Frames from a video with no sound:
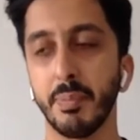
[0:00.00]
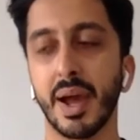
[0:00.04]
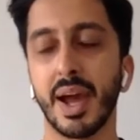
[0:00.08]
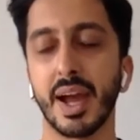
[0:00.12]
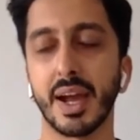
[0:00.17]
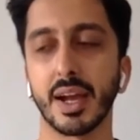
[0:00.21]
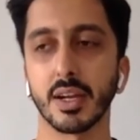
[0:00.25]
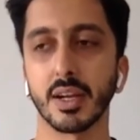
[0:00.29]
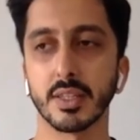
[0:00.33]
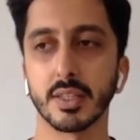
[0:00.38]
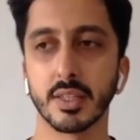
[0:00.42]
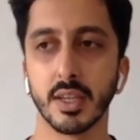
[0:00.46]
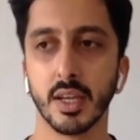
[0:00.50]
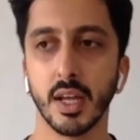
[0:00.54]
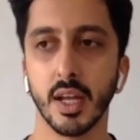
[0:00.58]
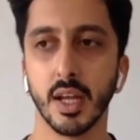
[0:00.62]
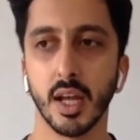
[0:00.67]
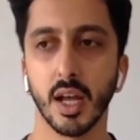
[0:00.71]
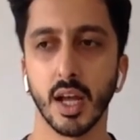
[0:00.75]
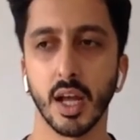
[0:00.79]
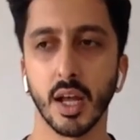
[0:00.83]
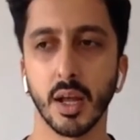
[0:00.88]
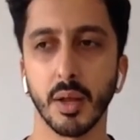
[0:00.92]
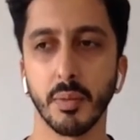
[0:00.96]
impact
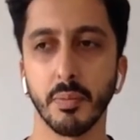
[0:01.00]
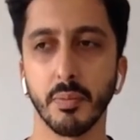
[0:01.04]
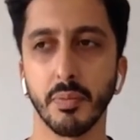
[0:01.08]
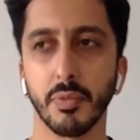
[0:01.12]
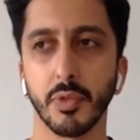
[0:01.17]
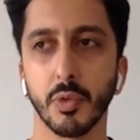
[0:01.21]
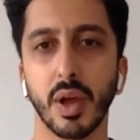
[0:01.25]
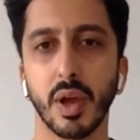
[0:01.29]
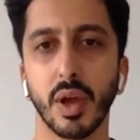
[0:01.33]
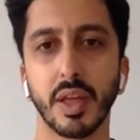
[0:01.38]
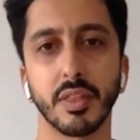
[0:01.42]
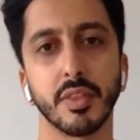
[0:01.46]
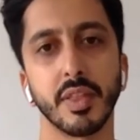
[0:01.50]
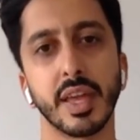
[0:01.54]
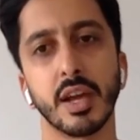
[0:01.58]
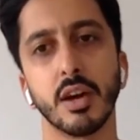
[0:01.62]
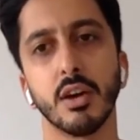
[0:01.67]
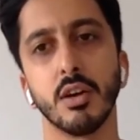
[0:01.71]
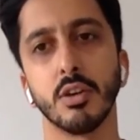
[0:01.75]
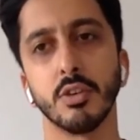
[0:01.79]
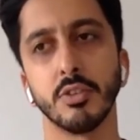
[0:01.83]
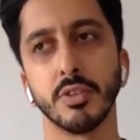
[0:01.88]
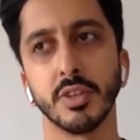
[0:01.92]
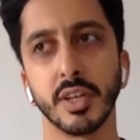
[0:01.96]
the way that
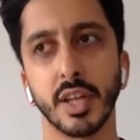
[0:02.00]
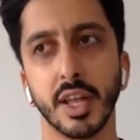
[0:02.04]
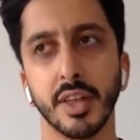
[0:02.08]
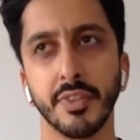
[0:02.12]
they are?